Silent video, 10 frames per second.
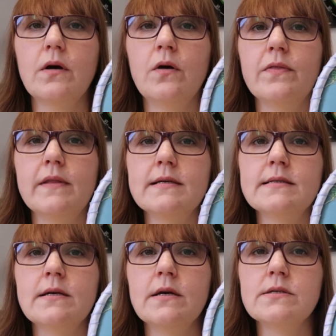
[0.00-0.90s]
on
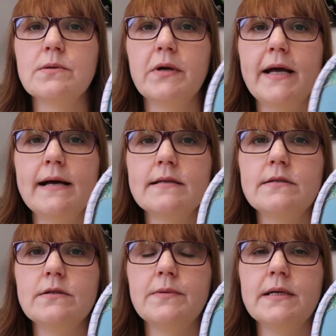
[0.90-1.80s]
this. So what I had to
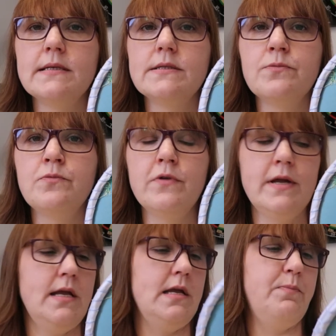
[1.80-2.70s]
do is
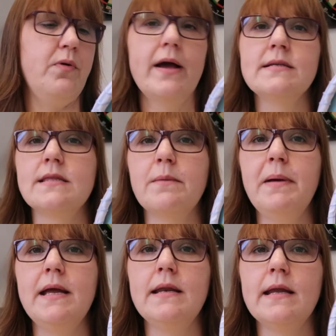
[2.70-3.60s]
re-press the
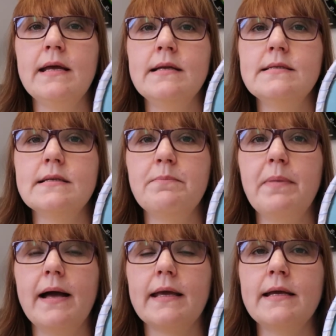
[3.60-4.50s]
pin into the
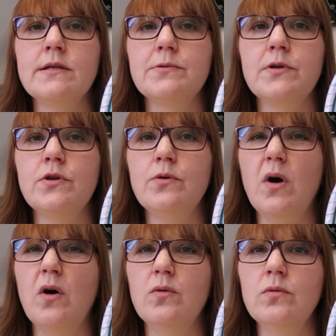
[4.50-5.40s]
back, into a new
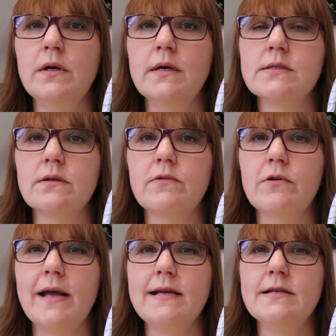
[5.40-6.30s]
hole, sort of
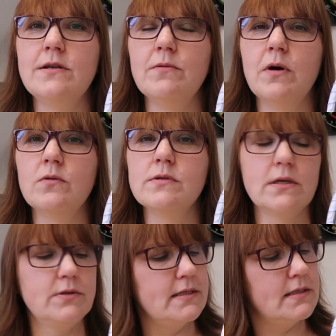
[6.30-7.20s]
create a new hole.
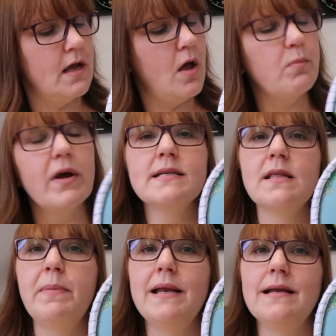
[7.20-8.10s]
So just press
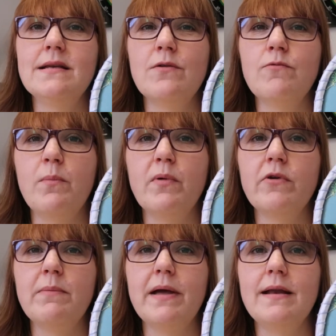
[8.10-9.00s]
the pin into the
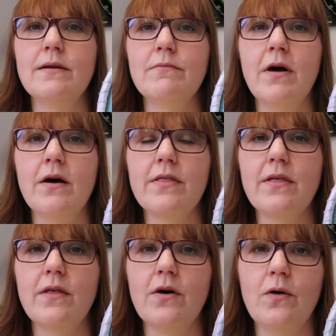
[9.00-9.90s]
rubbery bit rather
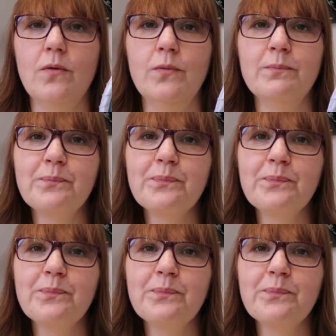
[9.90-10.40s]
than the hole